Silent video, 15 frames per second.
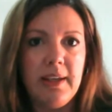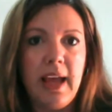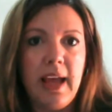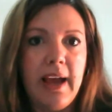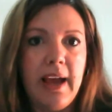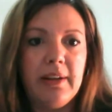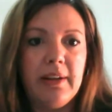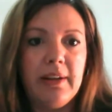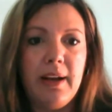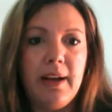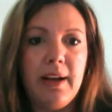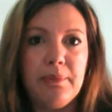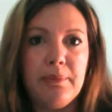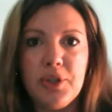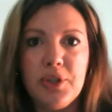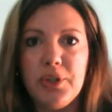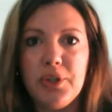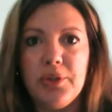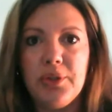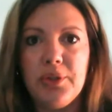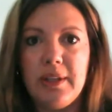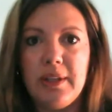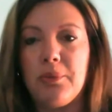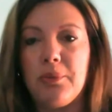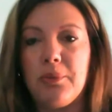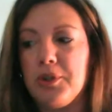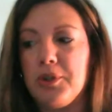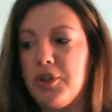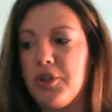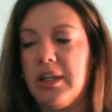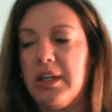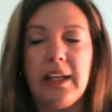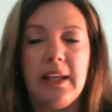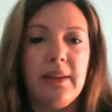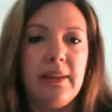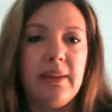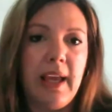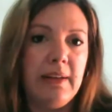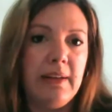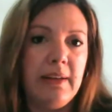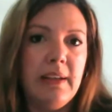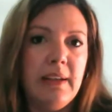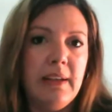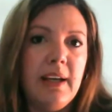outcome to this opportunity than